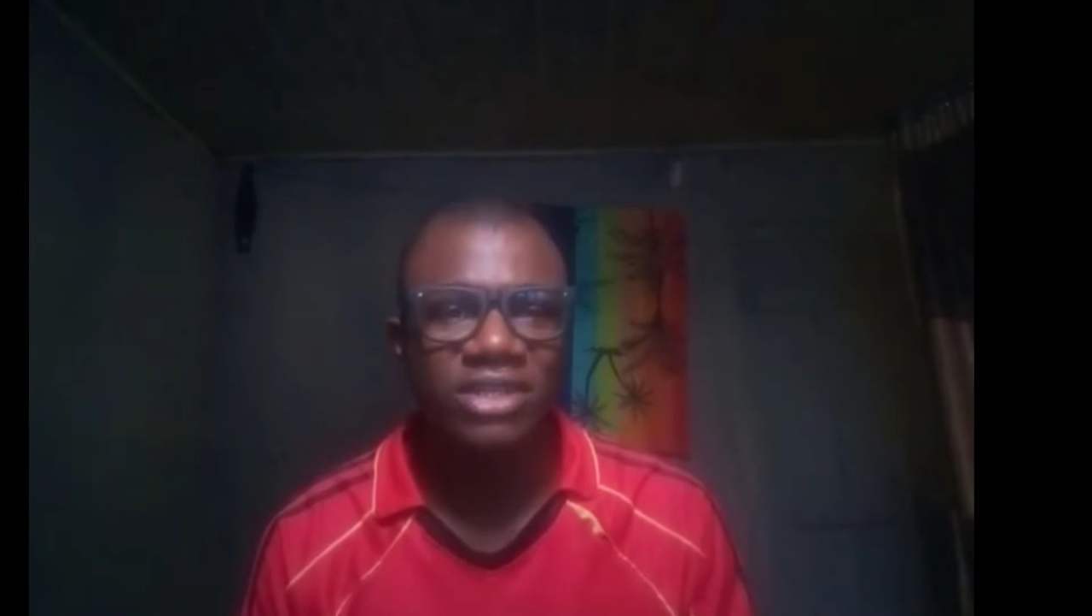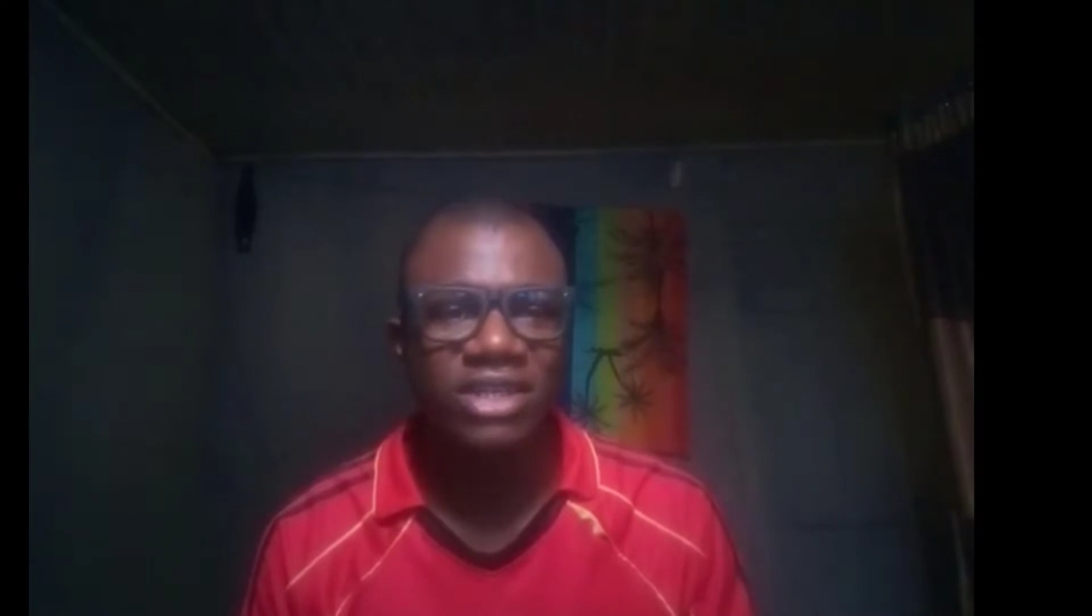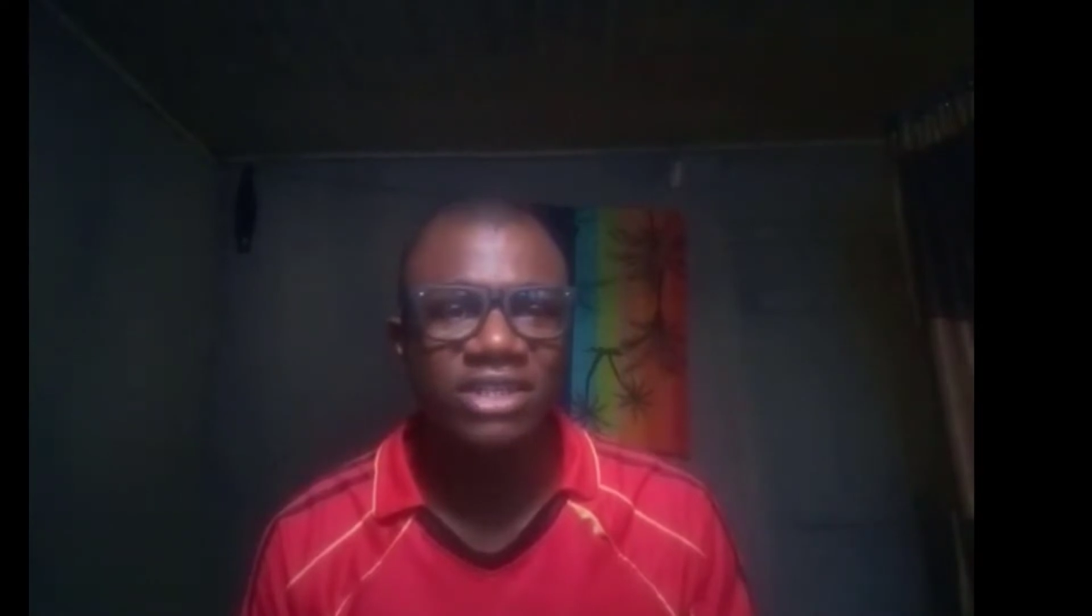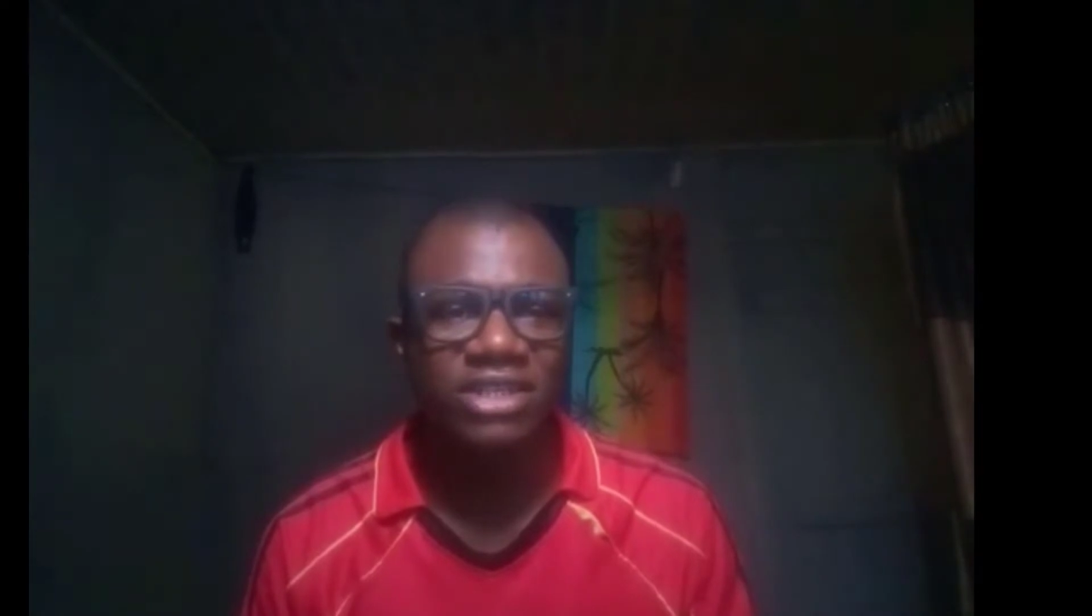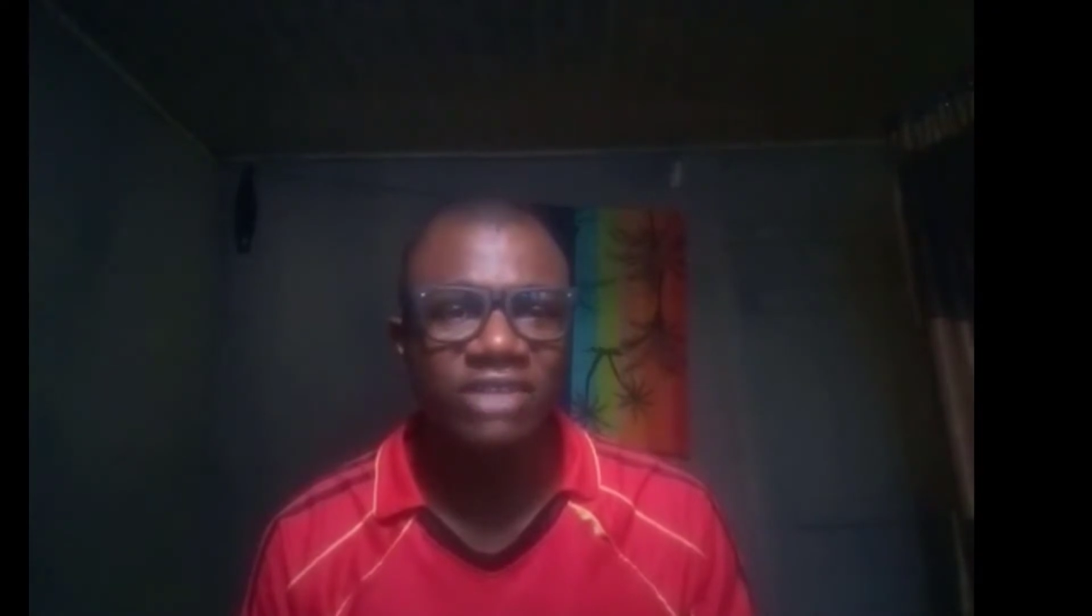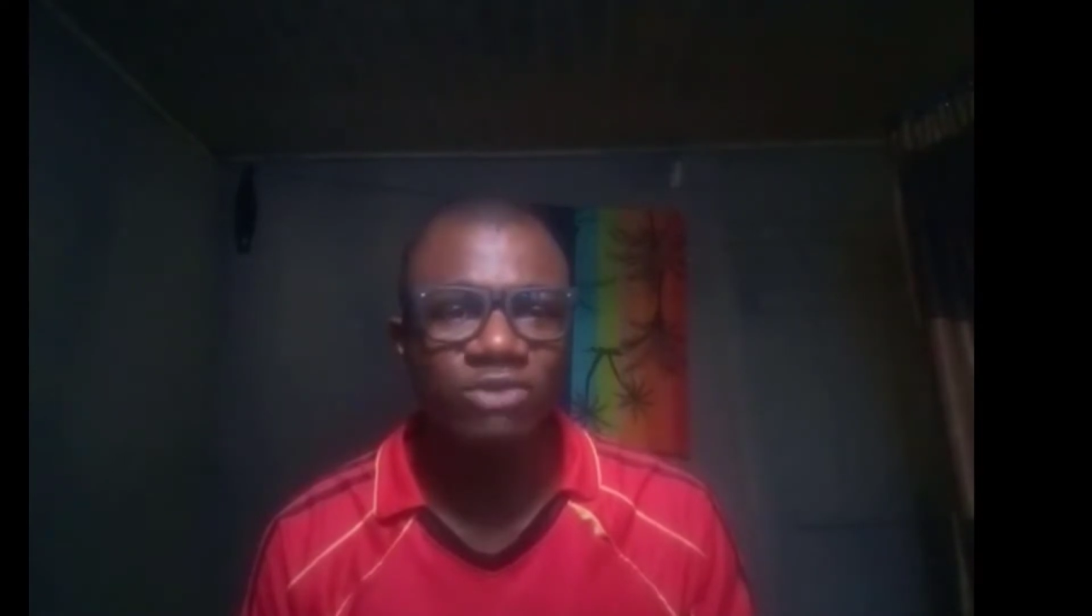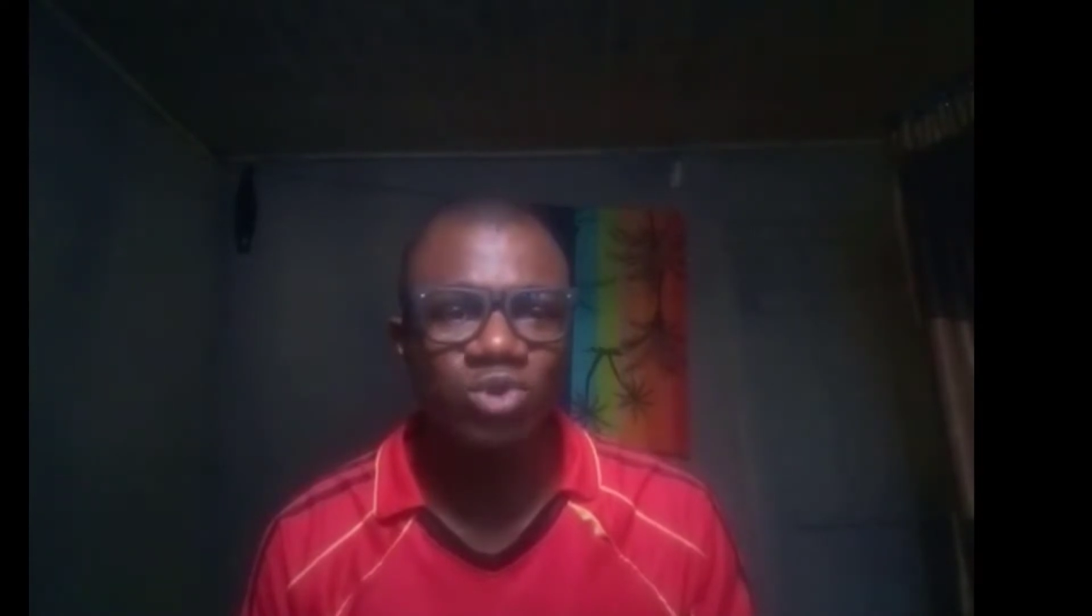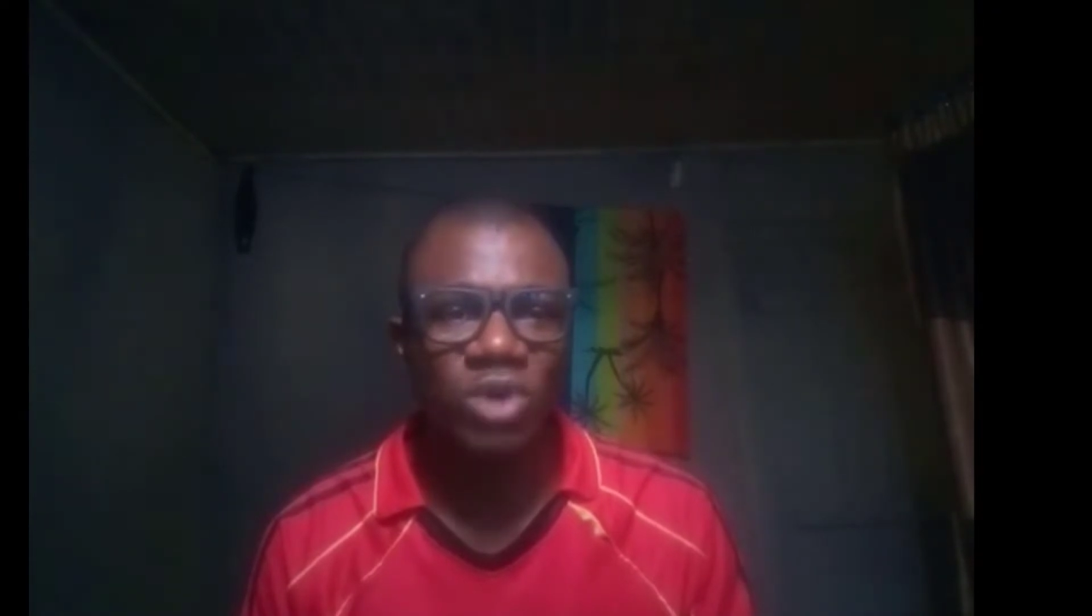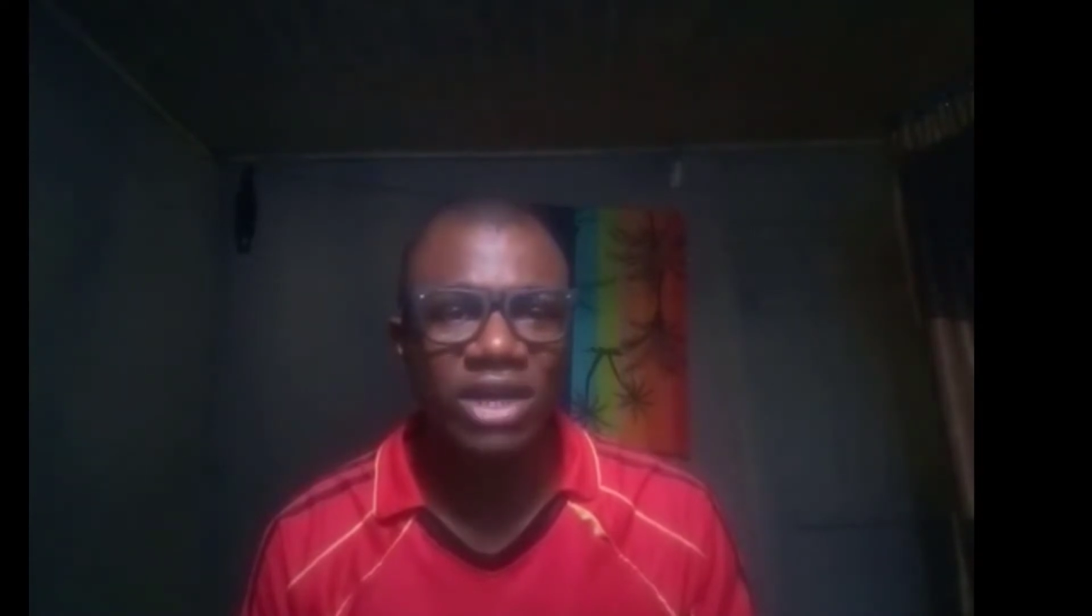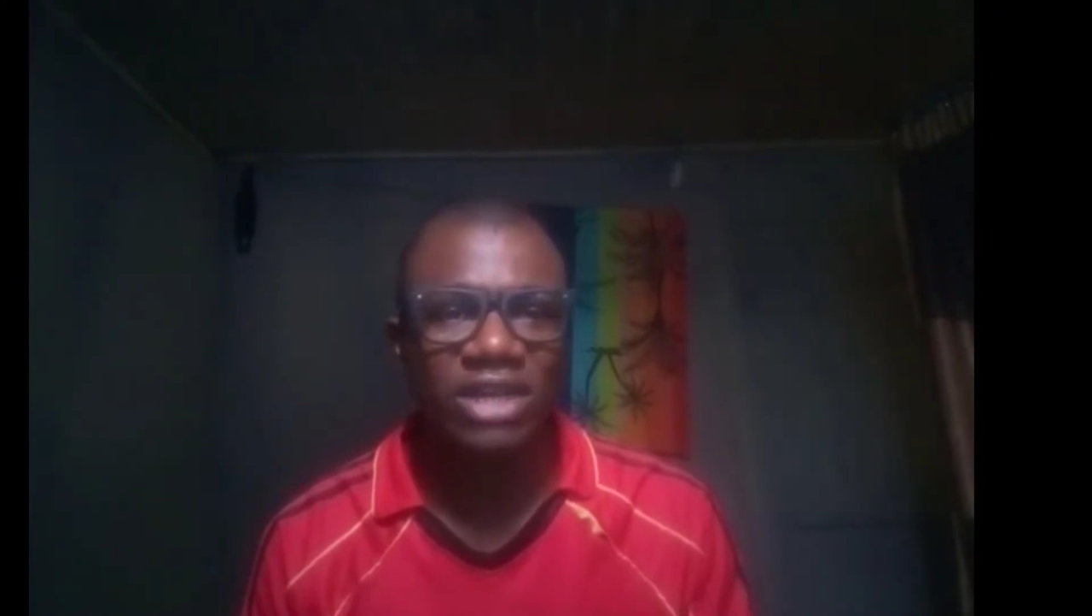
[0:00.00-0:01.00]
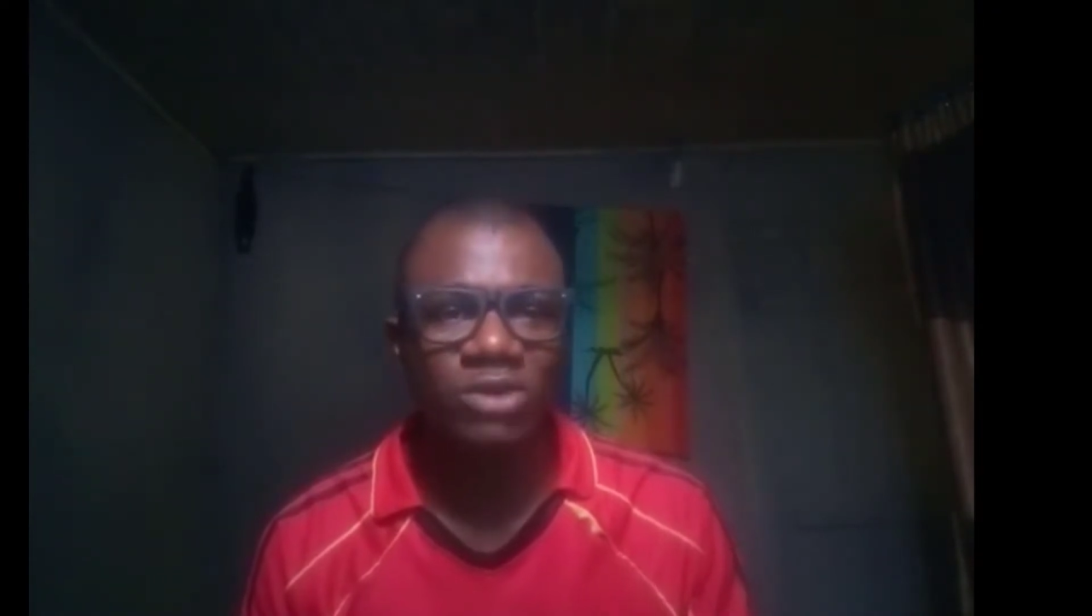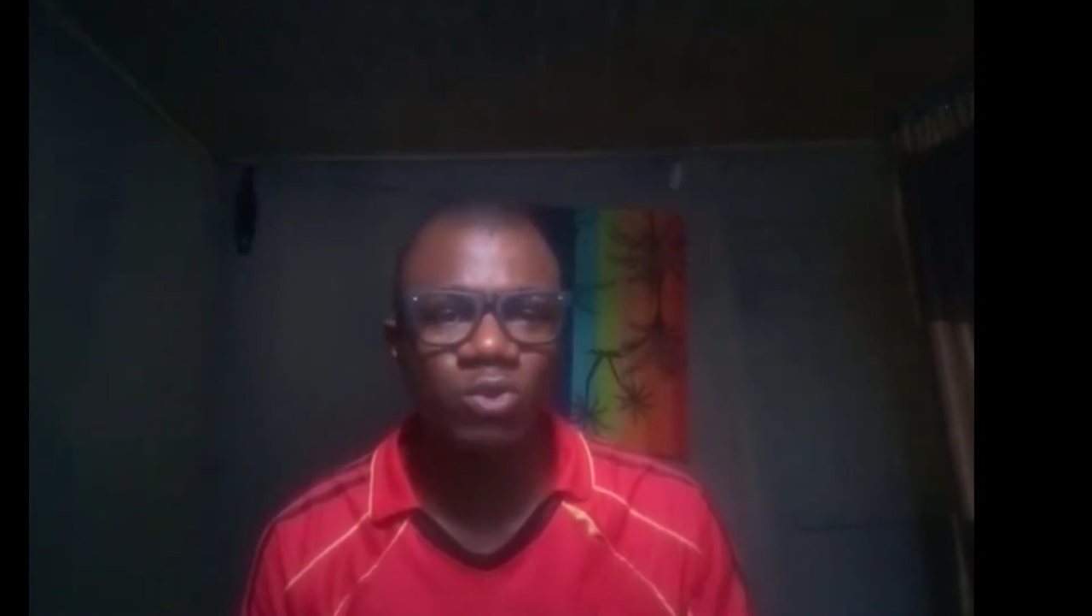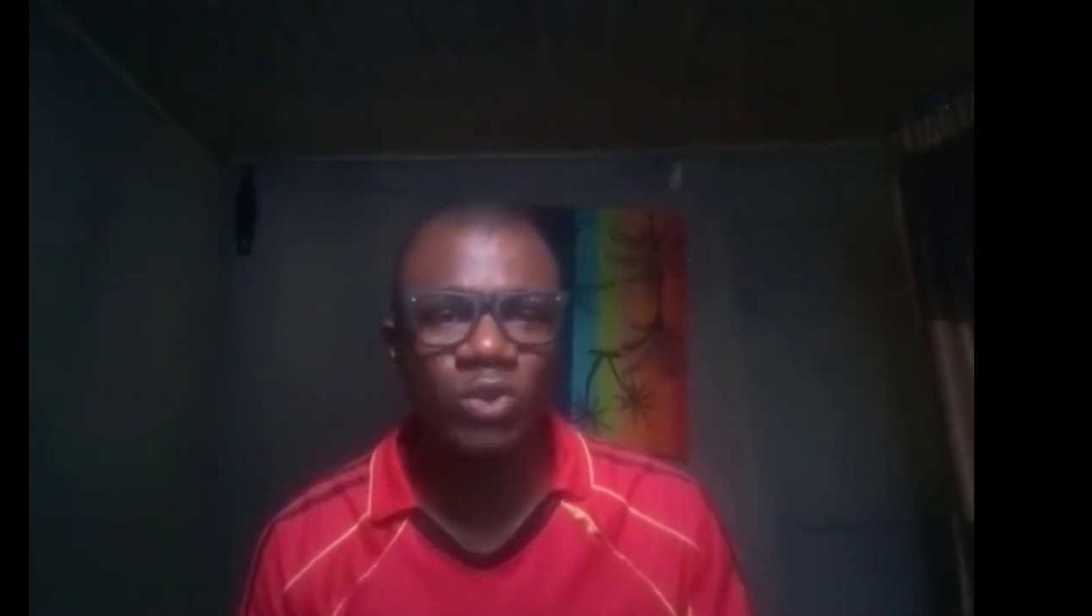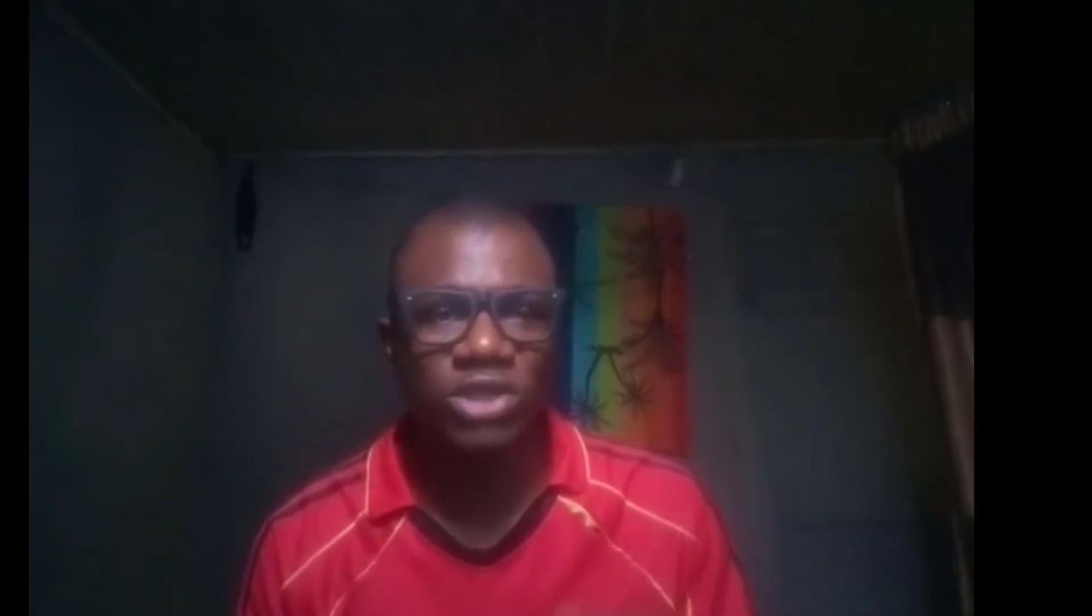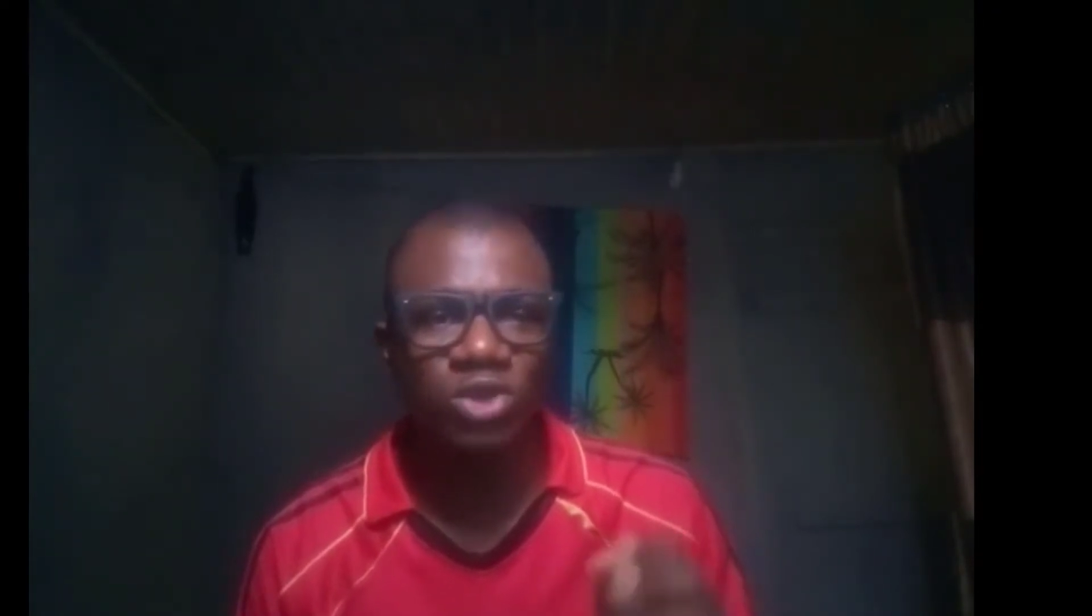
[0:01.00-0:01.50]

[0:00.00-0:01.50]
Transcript: they need a virtual card with